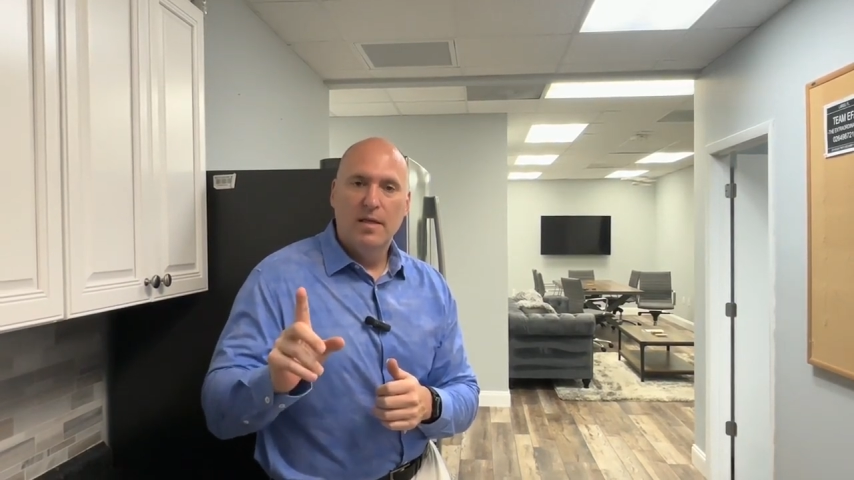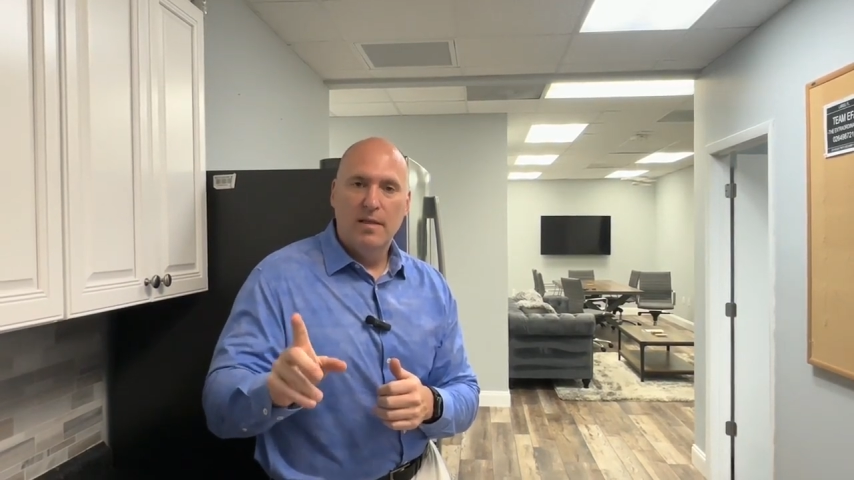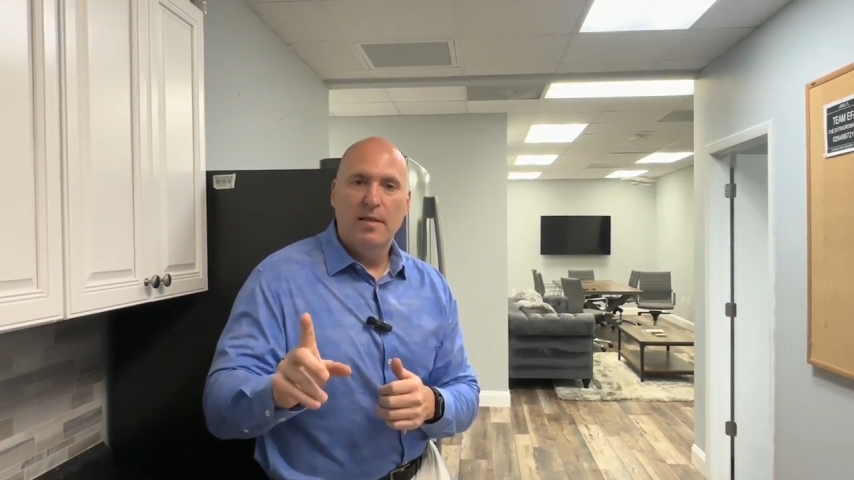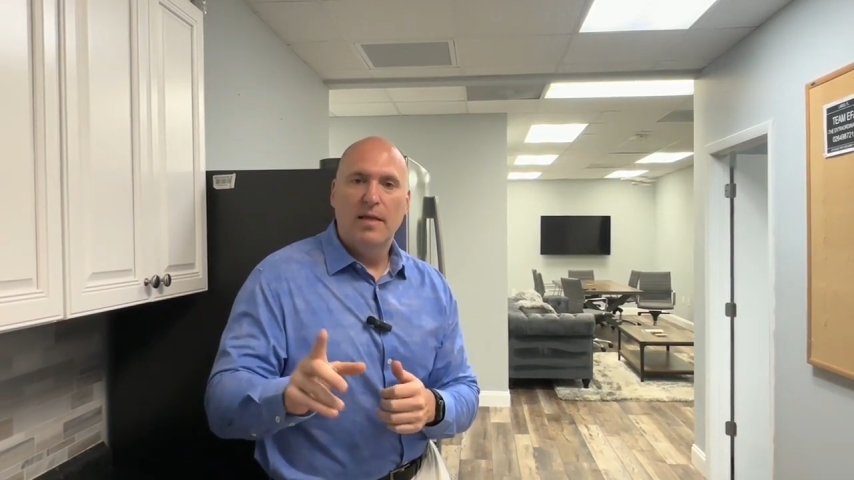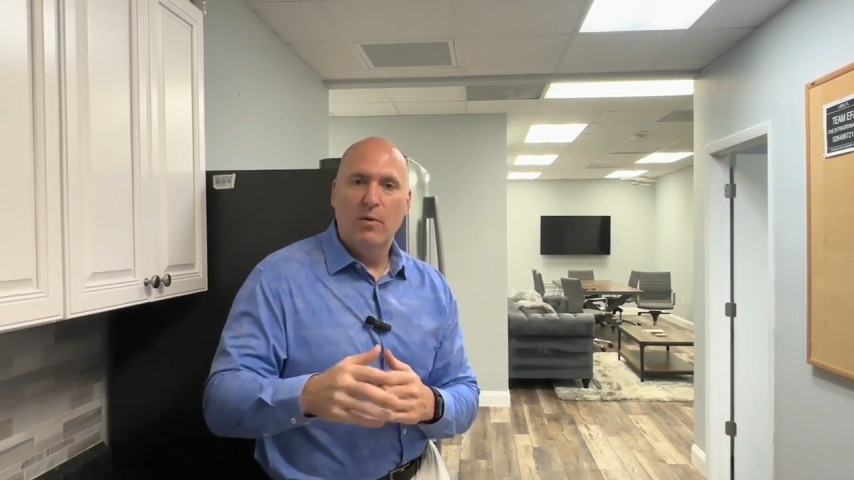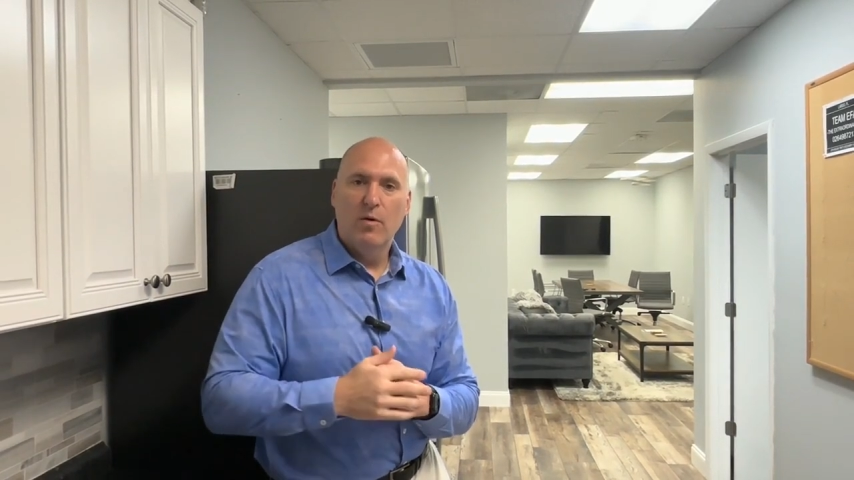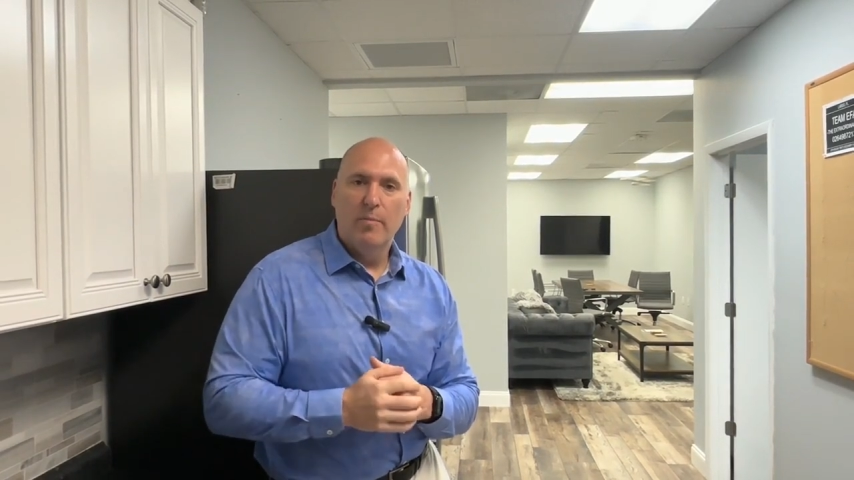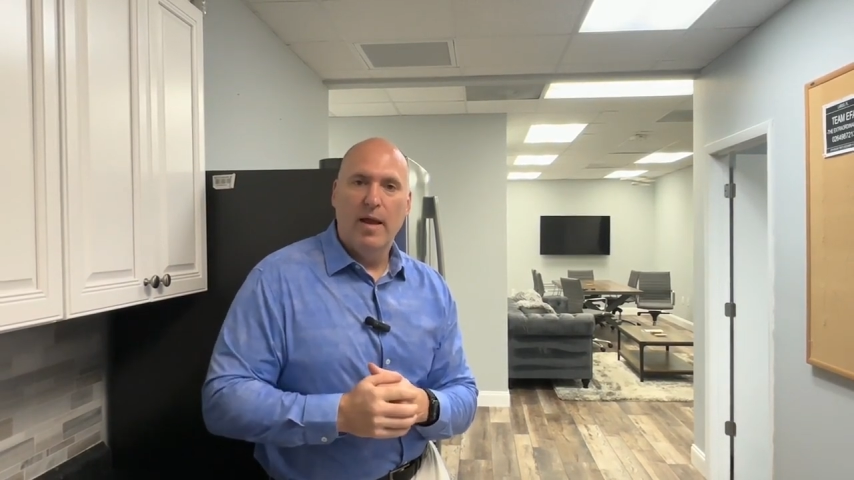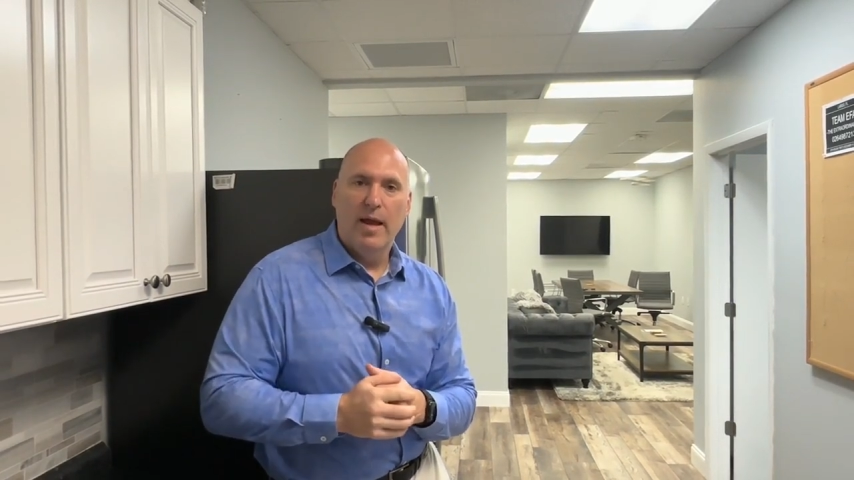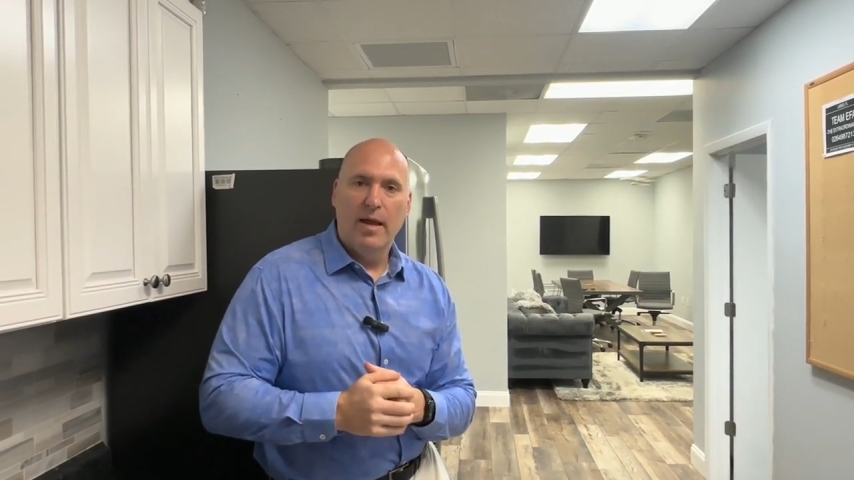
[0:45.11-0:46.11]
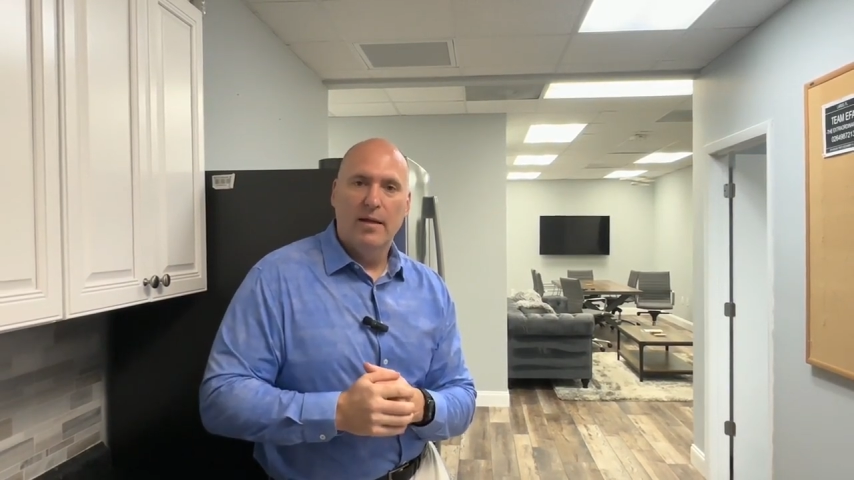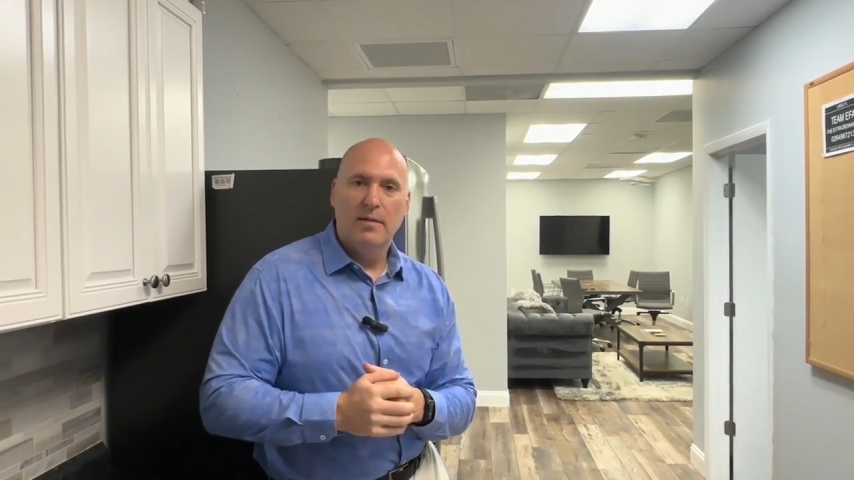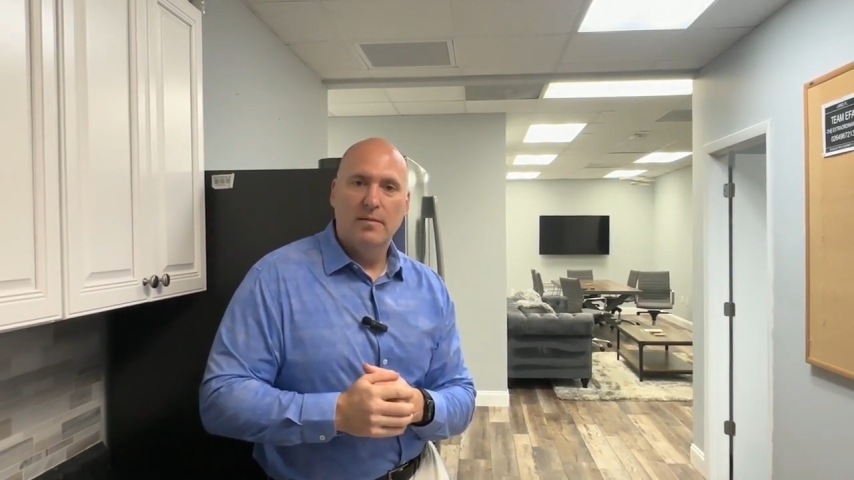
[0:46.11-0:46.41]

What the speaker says: that they were paying.